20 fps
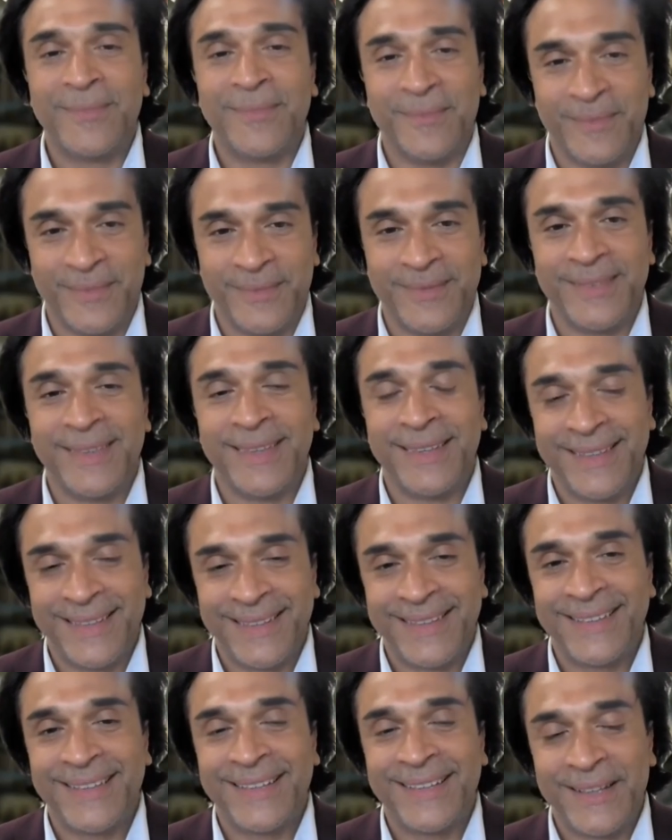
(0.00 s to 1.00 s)

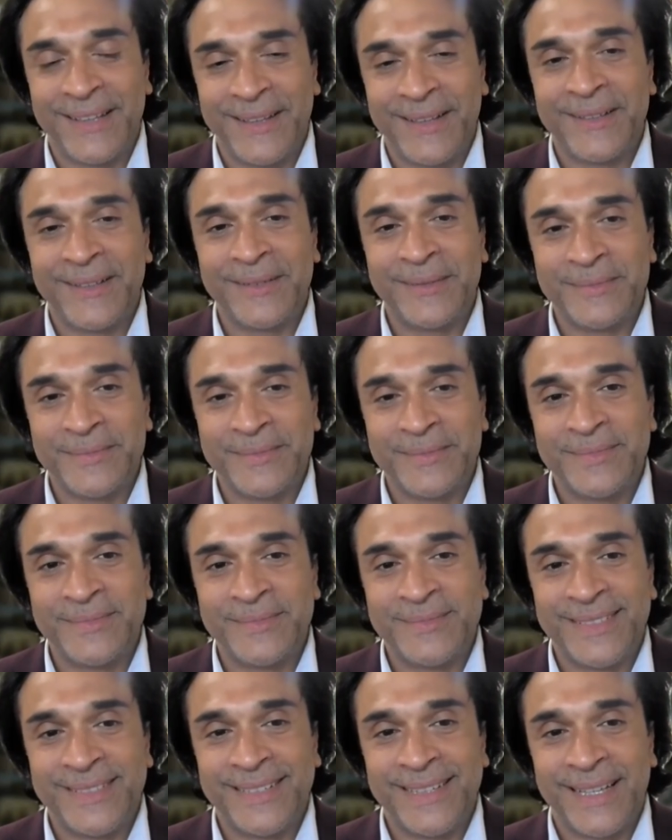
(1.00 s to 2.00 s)

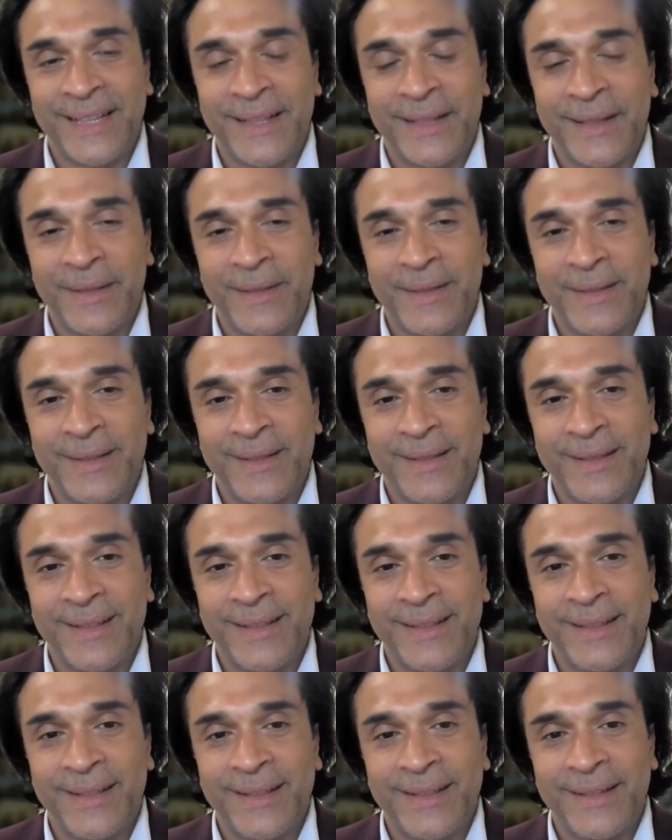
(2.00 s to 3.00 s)

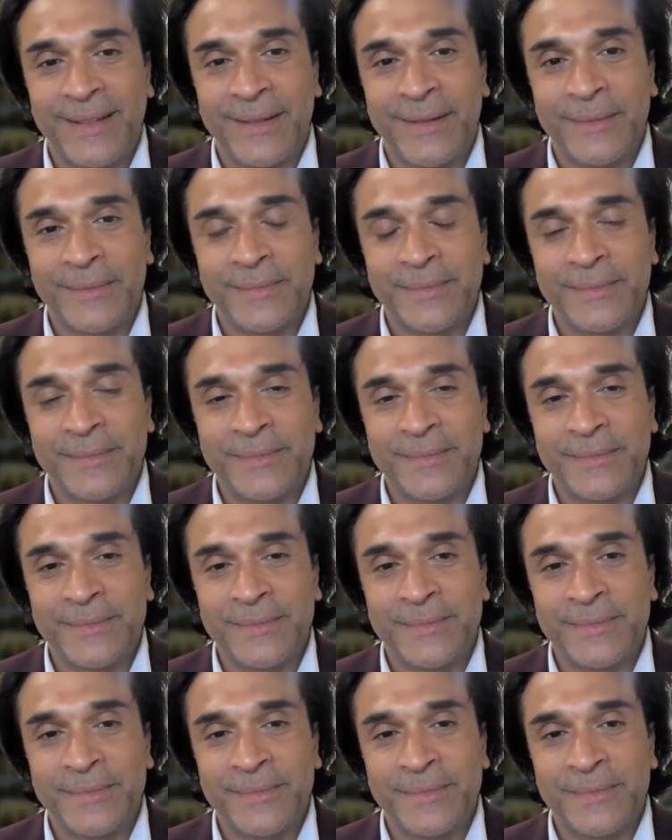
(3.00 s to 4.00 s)

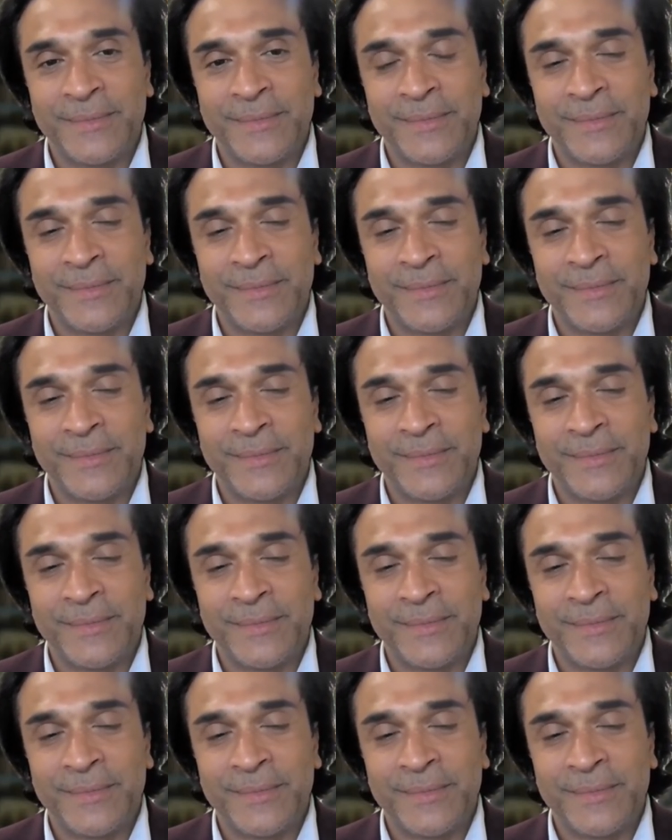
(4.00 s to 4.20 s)
[no speech]